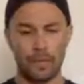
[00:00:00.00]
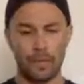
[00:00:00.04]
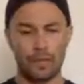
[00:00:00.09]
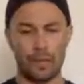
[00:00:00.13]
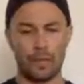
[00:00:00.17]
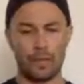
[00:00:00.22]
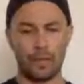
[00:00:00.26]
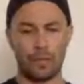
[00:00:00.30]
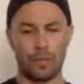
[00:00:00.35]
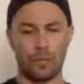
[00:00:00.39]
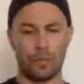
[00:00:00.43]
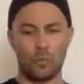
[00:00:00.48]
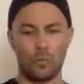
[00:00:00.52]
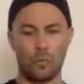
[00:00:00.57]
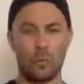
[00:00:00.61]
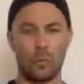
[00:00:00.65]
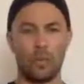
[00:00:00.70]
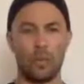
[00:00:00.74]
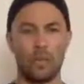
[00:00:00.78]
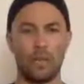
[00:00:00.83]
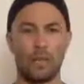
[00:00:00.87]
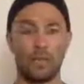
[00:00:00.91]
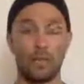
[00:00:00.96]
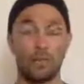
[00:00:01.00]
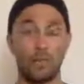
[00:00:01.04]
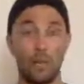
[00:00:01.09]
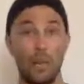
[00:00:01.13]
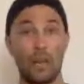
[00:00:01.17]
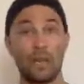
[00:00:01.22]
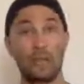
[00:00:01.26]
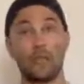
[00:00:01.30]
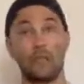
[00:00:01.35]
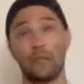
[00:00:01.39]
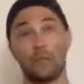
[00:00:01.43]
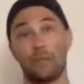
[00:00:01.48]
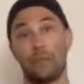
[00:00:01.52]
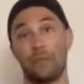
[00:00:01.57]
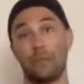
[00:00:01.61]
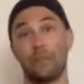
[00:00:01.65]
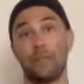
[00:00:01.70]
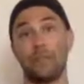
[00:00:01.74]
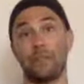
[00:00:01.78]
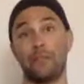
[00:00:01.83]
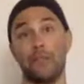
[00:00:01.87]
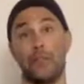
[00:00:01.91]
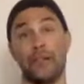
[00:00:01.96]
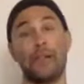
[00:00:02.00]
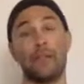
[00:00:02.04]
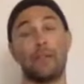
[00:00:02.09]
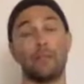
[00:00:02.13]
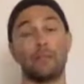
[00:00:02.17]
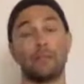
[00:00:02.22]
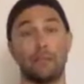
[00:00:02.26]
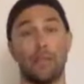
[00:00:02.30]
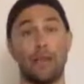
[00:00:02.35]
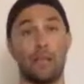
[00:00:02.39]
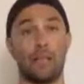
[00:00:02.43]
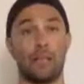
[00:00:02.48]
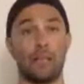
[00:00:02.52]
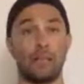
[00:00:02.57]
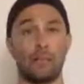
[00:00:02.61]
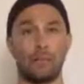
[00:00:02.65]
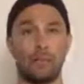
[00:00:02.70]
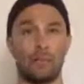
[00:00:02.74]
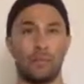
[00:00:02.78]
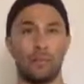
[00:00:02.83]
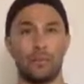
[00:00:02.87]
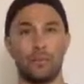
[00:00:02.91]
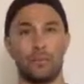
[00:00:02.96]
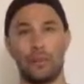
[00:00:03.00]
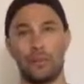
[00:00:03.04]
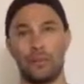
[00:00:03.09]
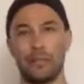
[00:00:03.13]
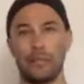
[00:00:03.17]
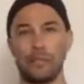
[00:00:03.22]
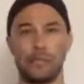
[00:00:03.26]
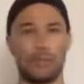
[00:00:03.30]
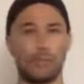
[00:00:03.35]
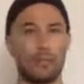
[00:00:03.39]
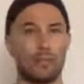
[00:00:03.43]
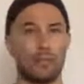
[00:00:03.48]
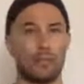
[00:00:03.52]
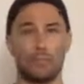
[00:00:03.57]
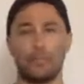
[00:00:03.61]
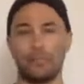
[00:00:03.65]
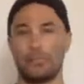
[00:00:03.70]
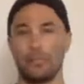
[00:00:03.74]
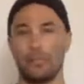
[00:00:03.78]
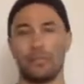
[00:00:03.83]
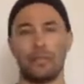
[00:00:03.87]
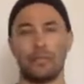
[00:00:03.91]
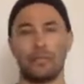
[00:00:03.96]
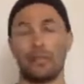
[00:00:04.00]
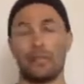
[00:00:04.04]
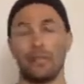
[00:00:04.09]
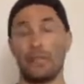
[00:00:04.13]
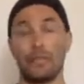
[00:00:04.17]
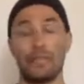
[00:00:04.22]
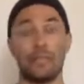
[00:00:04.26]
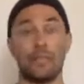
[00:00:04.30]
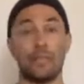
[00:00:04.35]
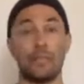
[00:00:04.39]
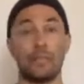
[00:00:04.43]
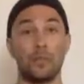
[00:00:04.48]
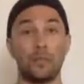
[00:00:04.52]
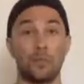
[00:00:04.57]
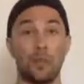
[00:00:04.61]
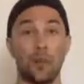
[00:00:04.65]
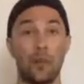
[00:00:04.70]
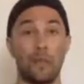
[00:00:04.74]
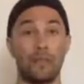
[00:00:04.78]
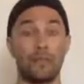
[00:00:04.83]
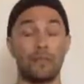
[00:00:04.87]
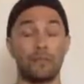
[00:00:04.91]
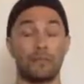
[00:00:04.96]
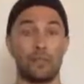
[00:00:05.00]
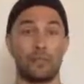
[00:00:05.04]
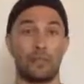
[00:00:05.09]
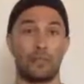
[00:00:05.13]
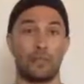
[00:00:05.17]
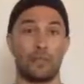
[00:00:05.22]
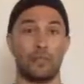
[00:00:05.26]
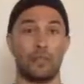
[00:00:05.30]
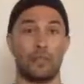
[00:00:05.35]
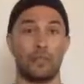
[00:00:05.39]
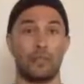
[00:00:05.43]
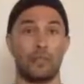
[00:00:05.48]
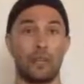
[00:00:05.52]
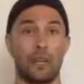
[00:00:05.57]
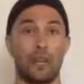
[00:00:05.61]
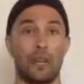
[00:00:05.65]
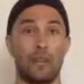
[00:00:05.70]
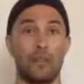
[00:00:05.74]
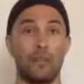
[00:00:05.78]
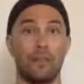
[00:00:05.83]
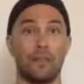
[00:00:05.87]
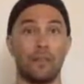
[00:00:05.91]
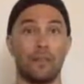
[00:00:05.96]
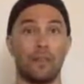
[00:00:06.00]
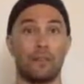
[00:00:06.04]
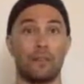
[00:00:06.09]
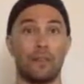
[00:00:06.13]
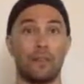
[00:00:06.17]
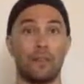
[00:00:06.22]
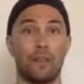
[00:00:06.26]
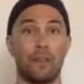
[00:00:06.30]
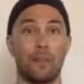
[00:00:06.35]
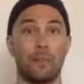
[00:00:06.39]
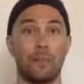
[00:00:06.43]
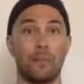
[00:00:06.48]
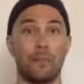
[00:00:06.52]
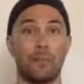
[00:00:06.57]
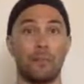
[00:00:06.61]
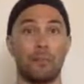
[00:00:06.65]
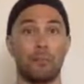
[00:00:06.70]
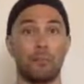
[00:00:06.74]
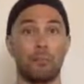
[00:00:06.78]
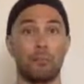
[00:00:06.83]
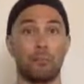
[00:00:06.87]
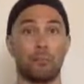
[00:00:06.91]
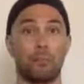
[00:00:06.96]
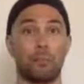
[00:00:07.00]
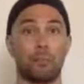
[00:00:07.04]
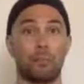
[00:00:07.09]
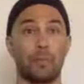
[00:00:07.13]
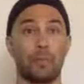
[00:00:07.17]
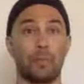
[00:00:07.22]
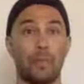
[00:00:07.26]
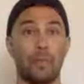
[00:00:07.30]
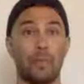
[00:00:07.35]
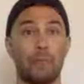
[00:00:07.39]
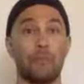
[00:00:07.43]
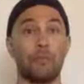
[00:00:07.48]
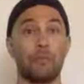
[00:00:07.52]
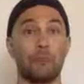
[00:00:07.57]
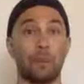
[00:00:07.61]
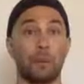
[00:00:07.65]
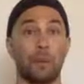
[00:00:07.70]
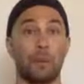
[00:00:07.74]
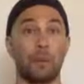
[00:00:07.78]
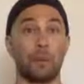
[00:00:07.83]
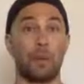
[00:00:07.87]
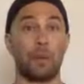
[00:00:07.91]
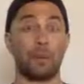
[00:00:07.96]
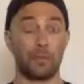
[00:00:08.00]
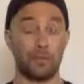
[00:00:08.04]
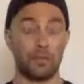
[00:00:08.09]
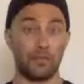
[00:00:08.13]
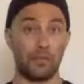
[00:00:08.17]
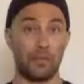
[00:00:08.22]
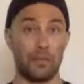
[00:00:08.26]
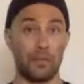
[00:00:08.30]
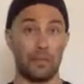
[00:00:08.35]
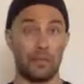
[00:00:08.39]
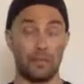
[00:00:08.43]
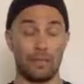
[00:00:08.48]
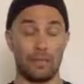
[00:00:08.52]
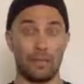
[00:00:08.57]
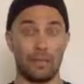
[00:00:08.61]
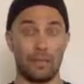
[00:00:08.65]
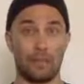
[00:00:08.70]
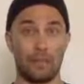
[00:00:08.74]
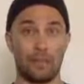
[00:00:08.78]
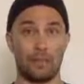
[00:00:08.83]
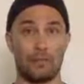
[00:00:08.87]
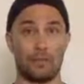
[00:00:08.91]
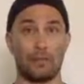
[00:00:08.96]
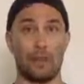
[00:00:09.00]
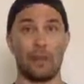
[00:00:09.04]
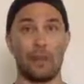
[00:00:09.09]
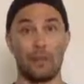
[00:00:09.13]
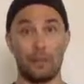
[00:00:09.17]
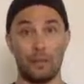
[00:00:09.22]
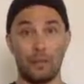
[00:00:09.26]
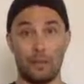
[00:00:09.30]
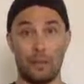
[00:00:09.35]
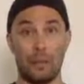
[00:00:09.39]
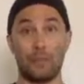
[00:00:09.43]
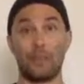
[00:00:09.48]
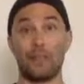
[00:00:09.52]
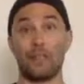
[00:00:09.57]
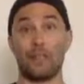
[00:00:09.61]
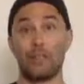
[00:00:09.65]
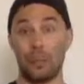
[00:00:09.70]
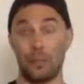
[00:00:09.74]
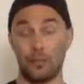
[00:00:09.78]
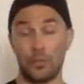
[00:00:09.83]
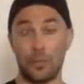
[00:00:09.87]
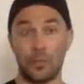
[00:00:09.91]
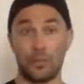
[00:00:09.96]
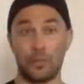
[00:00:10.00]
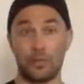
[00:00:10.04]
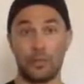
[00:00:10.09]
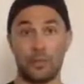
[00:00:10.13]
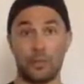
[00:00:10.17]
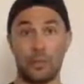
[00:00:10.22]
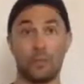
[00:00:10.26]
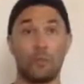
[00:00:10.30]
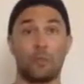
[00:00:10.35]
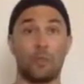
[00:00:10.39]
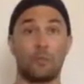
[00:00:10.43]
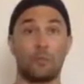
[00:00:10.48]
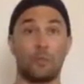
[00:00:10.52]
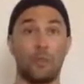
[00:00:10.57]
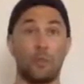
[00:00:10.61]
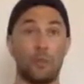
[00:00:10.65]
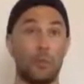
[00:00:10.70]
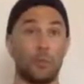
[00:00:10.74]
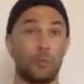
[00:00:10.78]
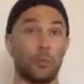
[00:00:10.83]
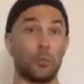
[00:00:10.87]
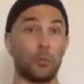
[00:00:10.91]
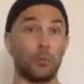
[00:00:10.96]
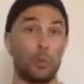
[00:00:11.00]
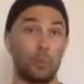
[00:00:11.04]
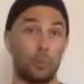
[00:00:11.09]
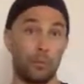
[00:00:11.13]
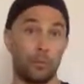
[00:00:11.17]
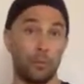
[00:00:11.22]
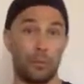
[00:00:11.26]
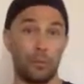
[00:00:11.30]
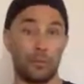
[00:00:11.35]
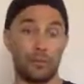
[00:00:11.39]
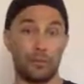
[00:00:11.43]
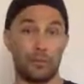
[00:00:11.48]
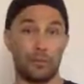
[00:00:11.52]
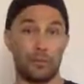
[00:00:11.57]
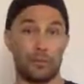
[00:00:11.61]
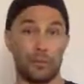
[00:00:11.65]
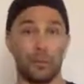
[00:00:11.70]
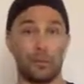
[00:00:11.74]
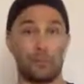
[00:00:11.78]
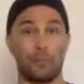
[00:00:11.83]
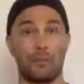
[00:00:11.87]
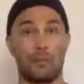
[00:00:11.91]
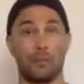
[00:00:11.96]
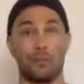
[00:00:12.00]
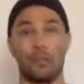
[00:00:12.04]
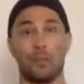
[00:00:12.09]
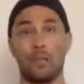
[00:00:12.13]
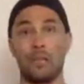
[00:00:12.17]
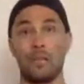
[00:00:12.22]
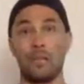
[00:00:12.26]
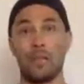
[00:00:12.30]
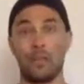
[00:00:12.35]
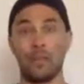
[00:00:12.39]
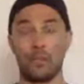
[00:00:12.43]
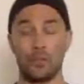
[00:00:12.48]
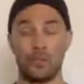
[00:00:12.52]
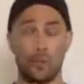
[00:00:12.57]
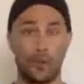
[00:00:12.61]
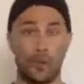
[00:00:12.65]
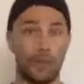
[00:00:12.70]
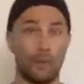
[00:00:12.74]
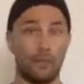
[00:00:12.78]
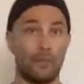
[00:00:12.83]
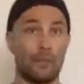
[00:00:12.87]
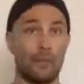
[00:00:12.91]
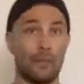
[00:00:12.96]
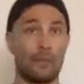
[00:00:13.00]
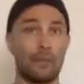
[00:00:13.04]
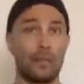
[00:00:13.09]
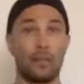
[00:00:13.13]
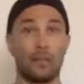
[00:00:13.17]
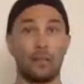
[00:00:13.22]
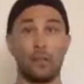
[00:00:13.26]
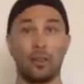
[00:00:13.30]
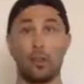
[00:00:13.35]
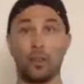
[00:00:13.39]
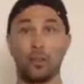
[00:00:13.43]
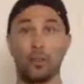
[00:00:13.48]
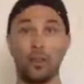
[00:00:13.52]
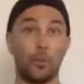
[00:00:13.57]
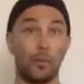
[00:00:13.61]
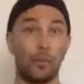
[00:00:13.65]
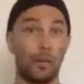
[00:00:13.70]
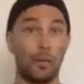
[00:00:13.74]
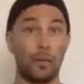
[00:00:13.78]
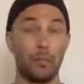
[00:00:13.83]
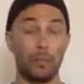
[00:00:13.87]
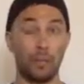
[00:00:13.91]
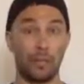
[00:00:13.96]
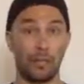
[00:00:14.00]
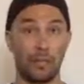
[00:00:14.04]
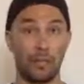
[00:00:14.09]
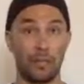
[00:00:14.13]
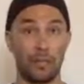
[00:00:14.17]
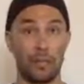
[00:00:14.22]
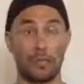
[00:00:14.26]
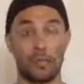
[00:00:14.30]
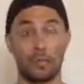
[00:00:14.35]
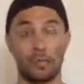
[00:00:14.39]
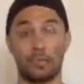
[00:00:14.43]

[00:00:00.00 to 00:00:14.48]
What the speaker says: And in the West, we've divided the body into 11 systems. It's the easiest way for us to just kind of give perspective to these things, right? You have the digestive system, you have the reproductive system, you have the cardiopulmonary,